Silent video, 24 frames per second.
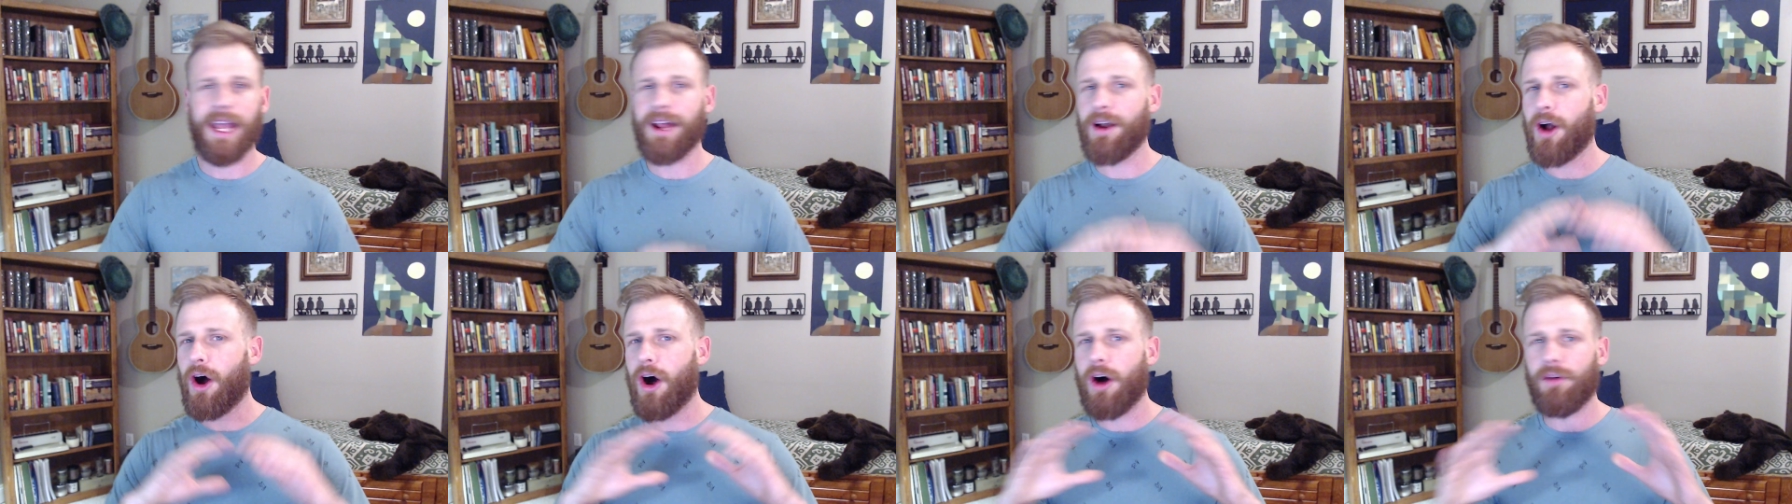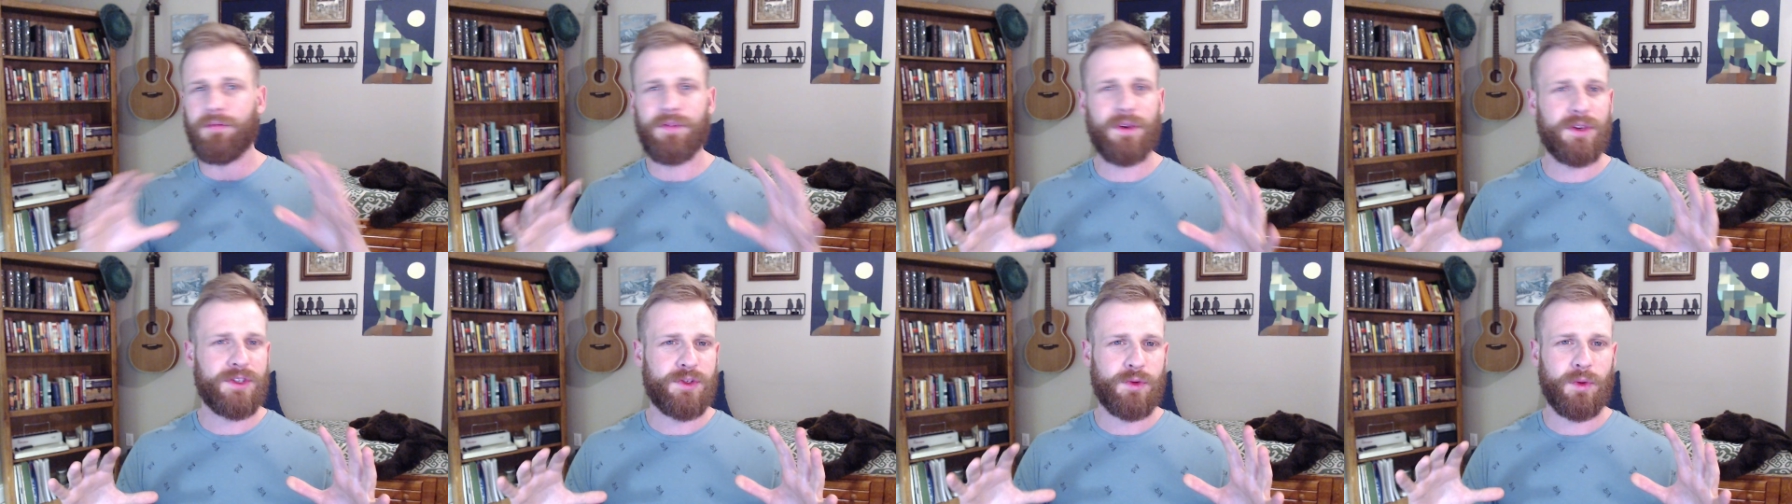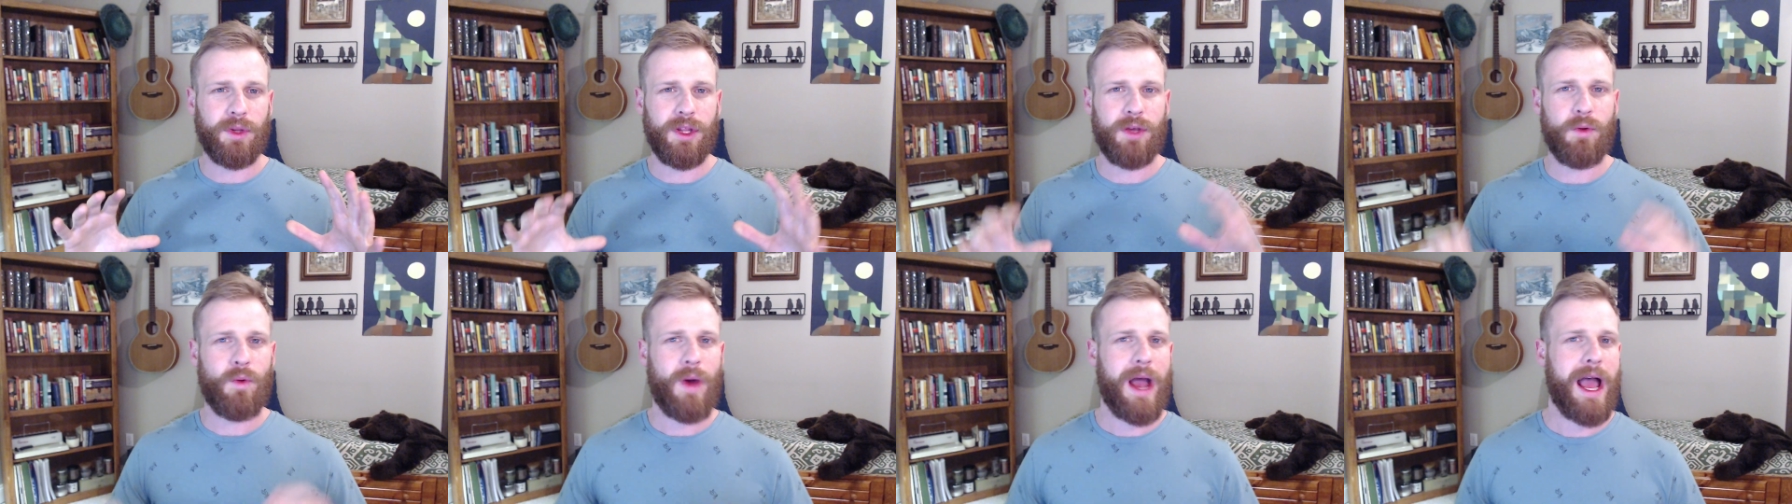It all feels
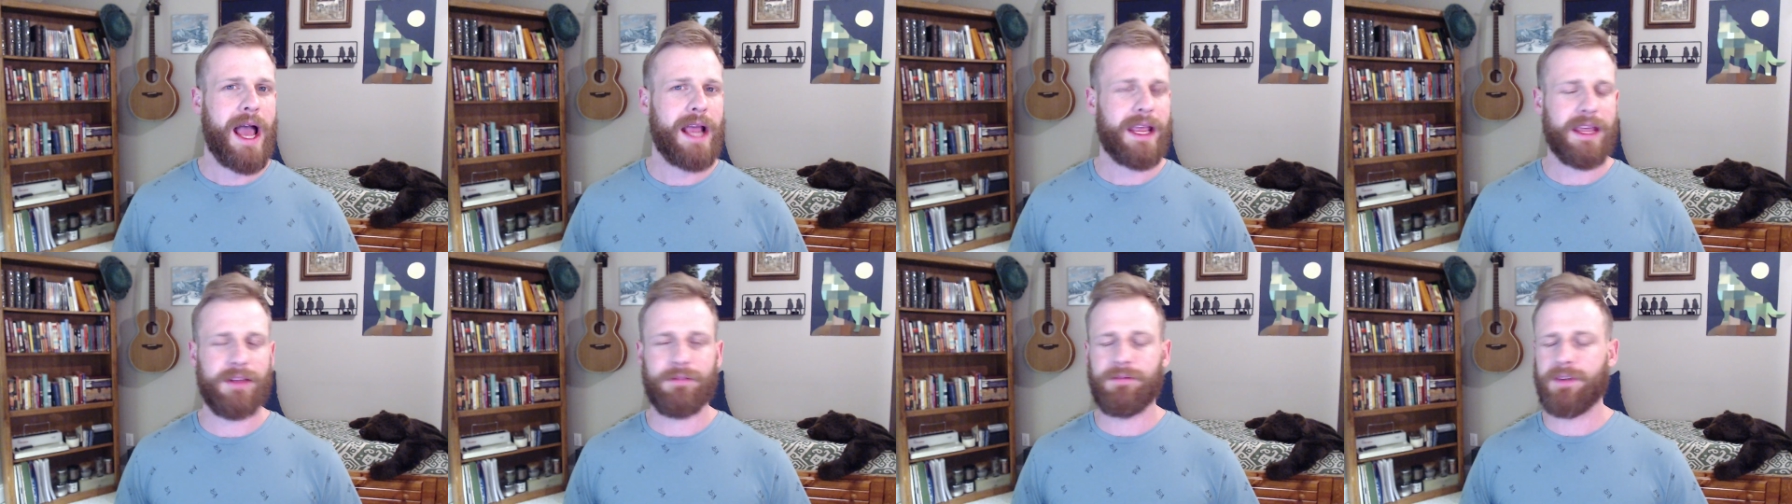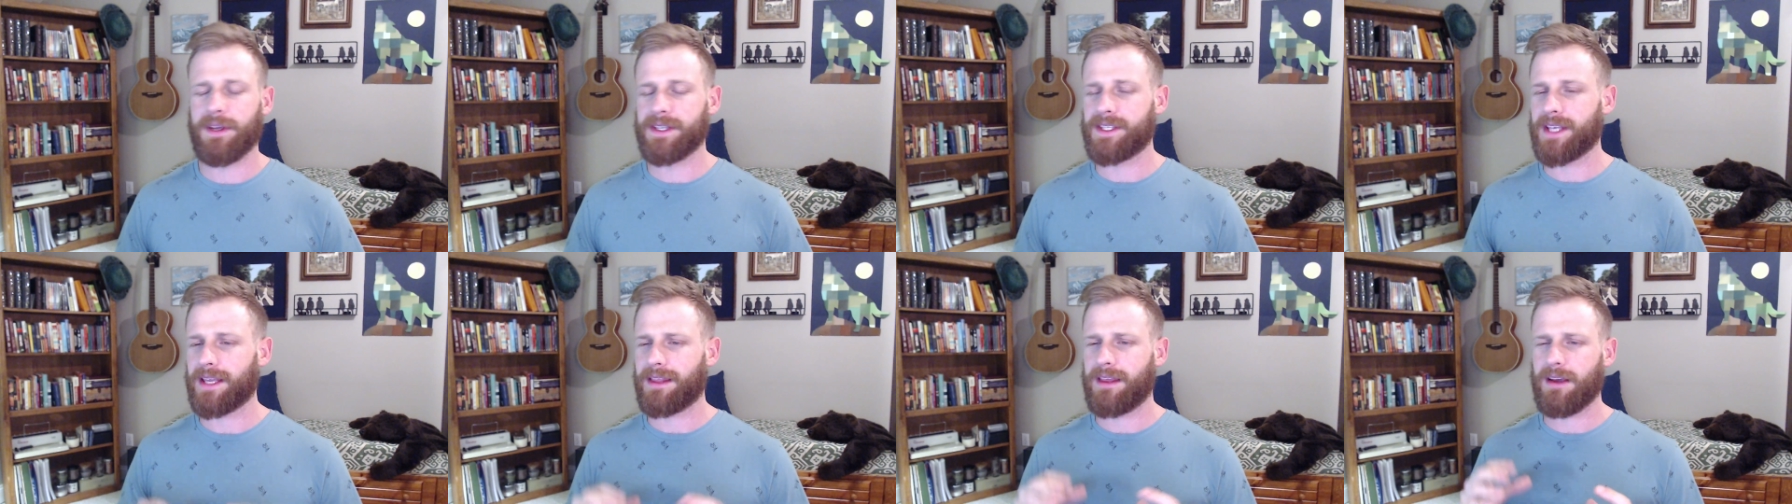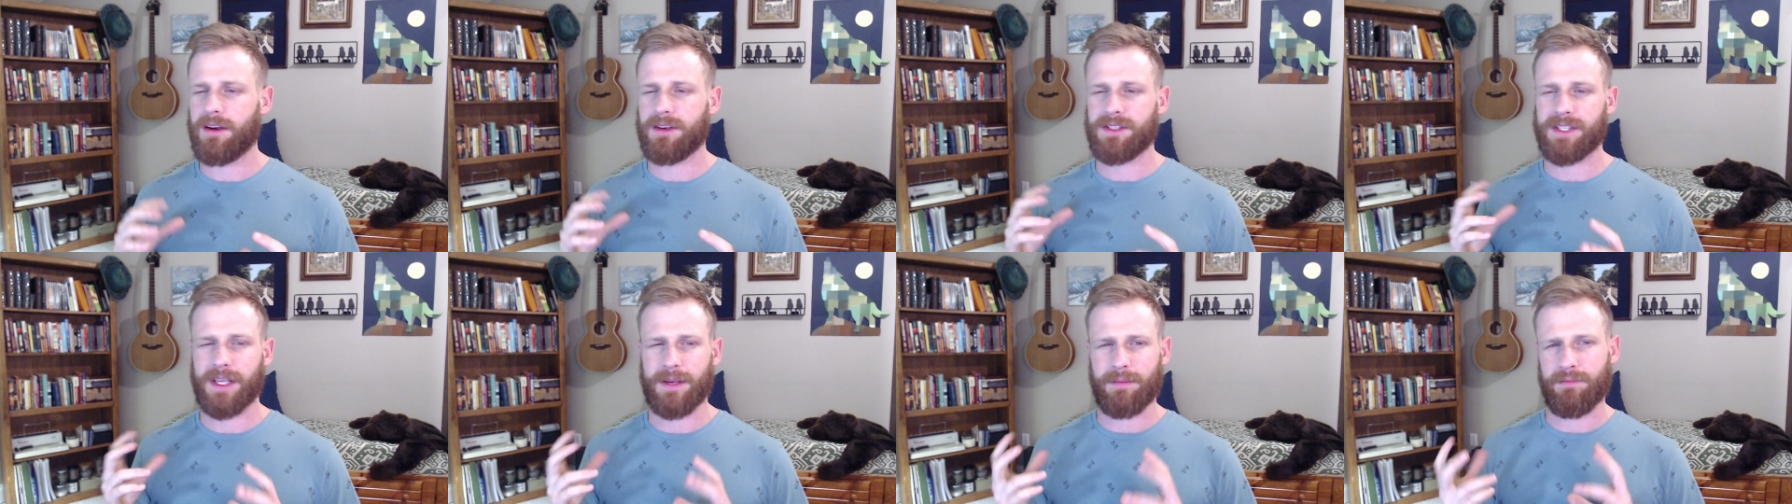really whack. It feels like
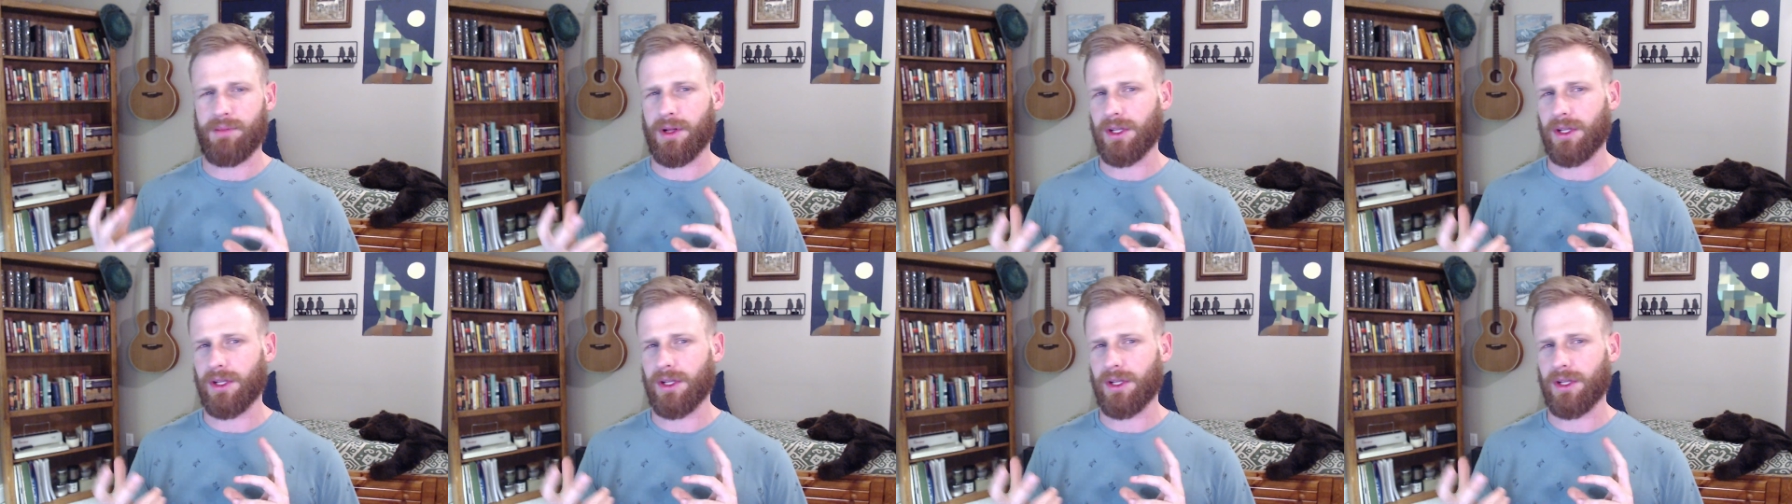there's like